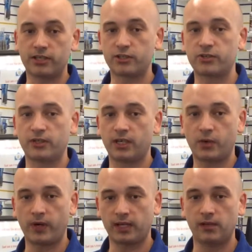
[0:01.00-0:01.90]
just doing a
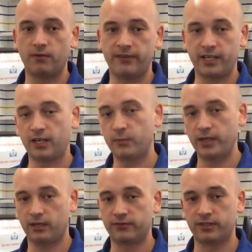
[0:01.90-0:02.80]
quick little video,
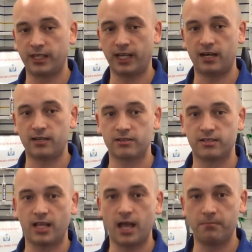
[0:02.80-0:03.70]
we often get
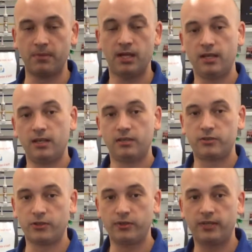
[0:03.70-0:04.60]
asked um,
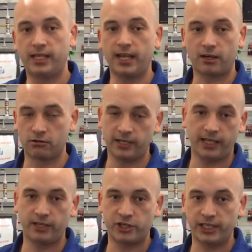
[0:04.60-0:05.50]
to get
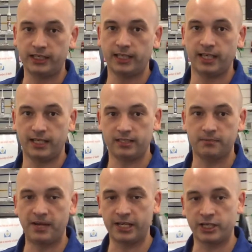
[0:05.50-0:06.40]
corrugated sheet in and
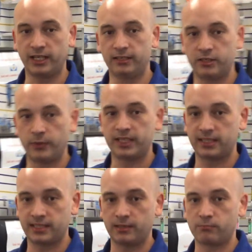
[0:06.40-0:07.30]
to match it into
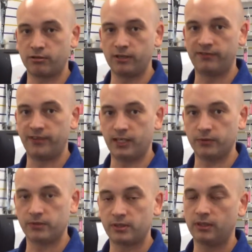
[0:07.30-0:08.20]
existing
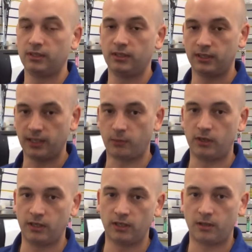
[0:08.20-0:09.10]
profiles. Now
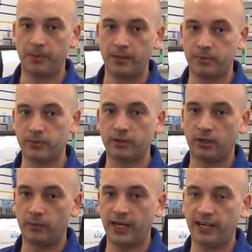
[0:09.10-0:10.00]
what a lot of people are
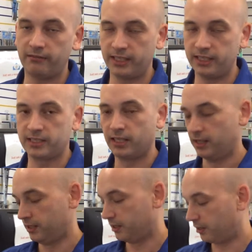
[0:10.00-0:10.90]
not aware is
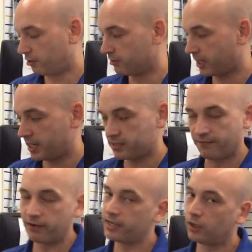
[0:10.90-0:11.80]
corrugated is a
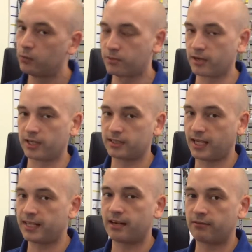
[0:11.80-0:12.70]
very old product
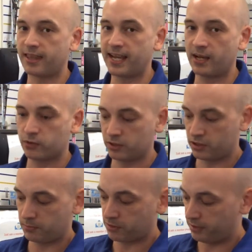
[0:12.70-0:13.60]
and there are
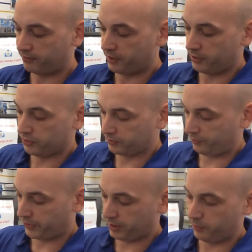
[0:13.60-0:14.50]
thousands of profiles.
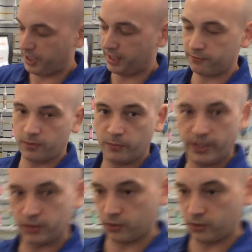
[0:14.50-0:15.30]
We have what we